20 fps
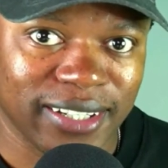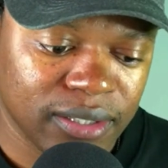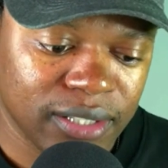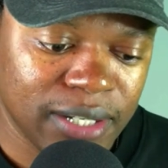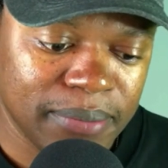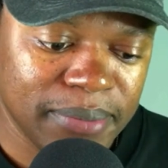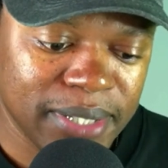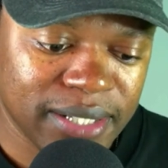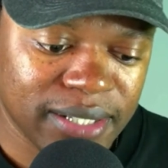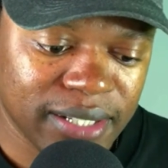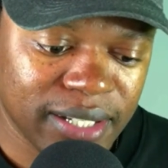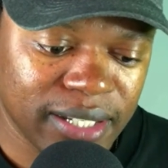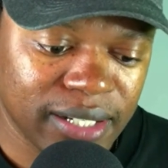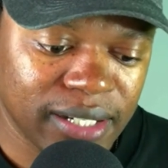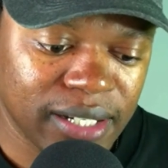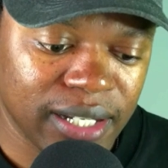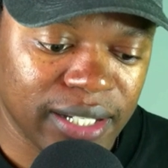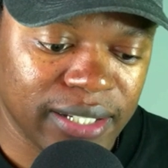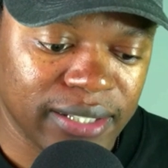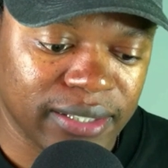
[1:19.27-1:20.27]
Let me say it
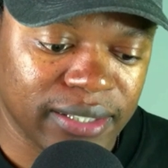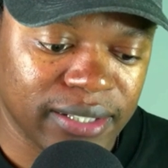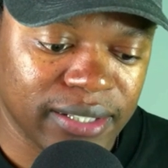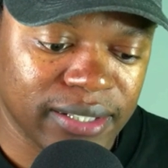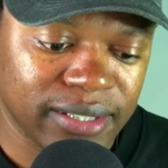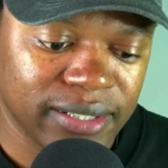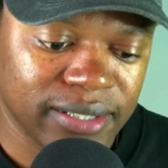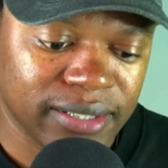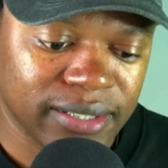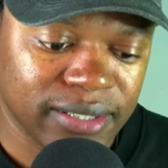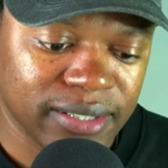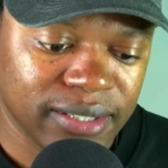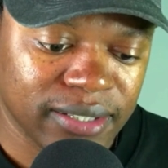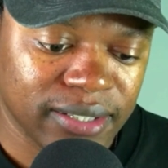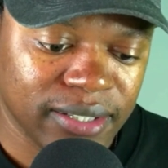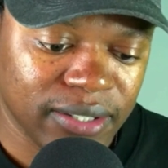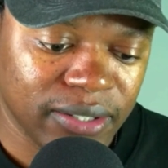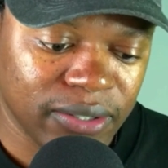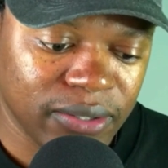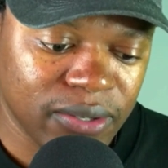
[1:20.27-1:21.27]
like this
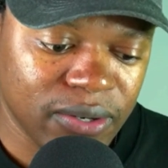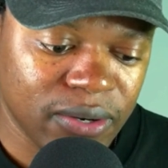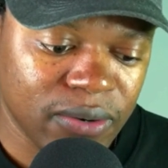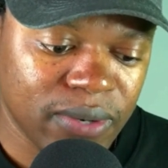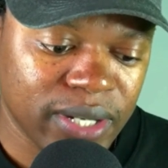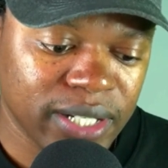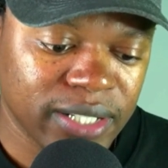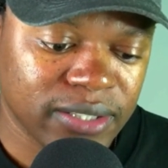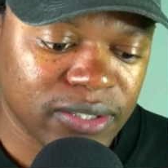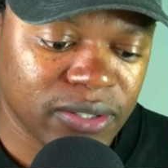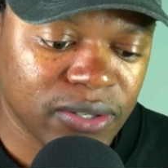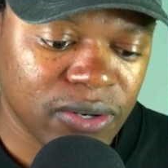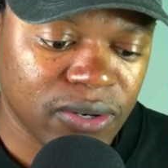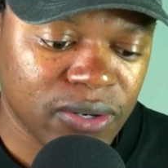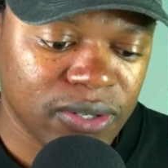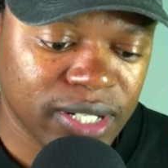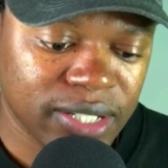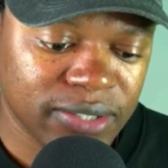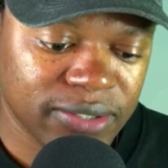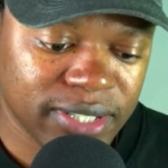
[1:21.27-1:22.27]
you know when it's
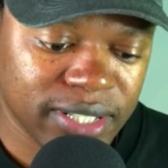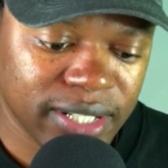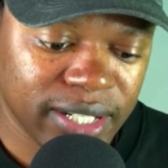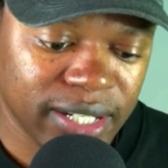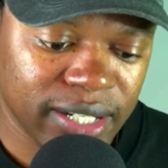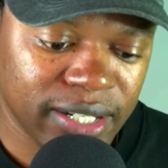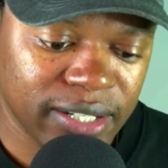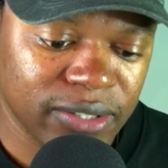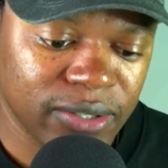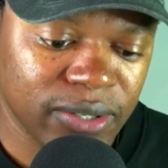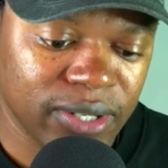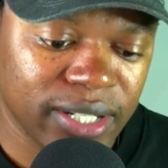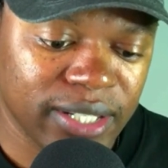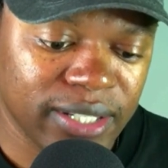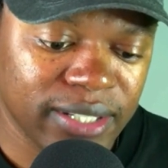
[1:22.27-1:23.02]
cold outside and you are